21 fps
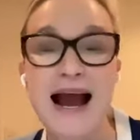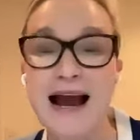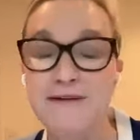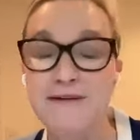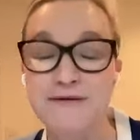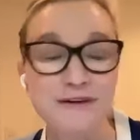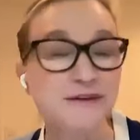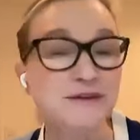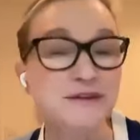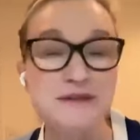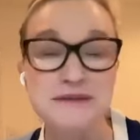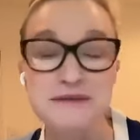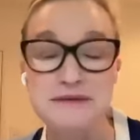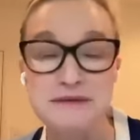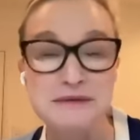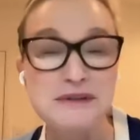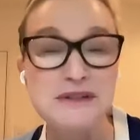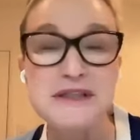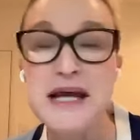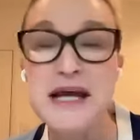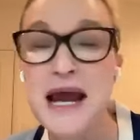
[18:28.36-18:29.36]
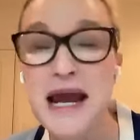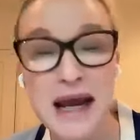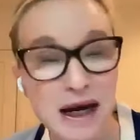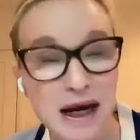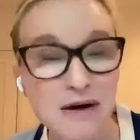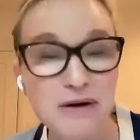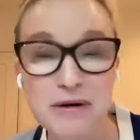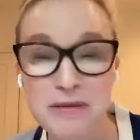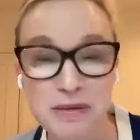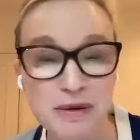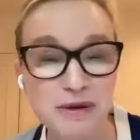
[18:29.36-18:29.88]
I feel
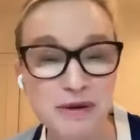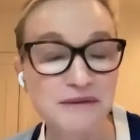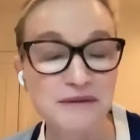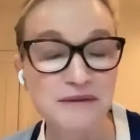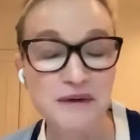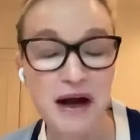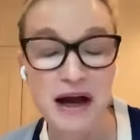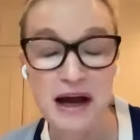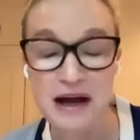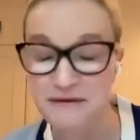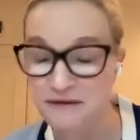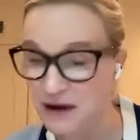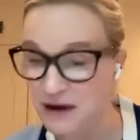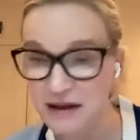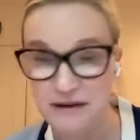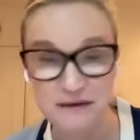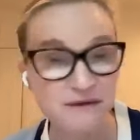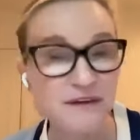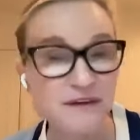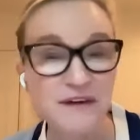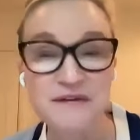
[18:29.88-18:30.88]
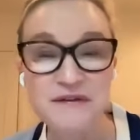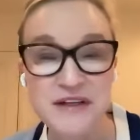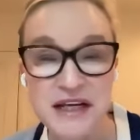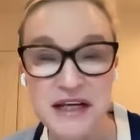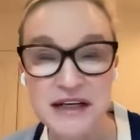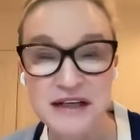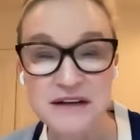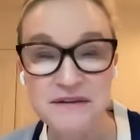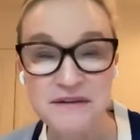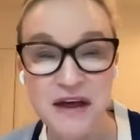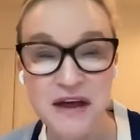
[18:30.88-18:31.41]
terrible if I eat
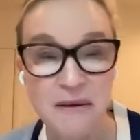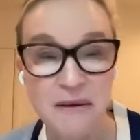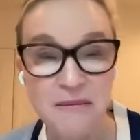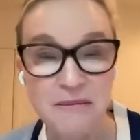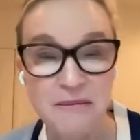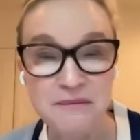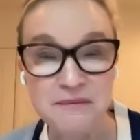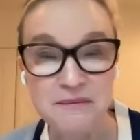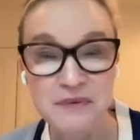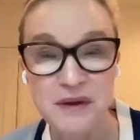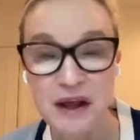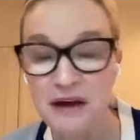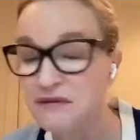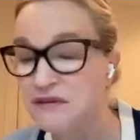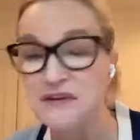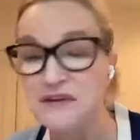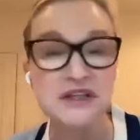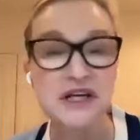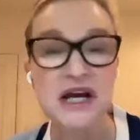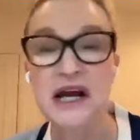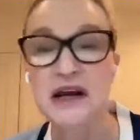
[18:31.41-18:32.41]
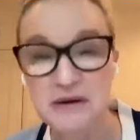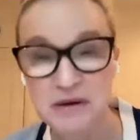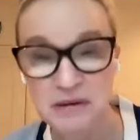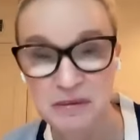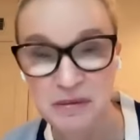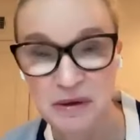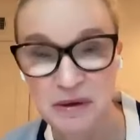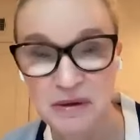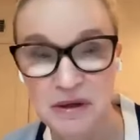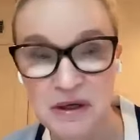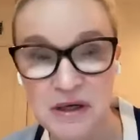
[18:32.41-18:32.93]
15 of them. I feel
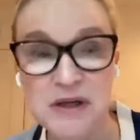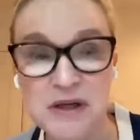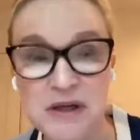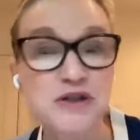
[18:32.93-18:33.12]
terrible.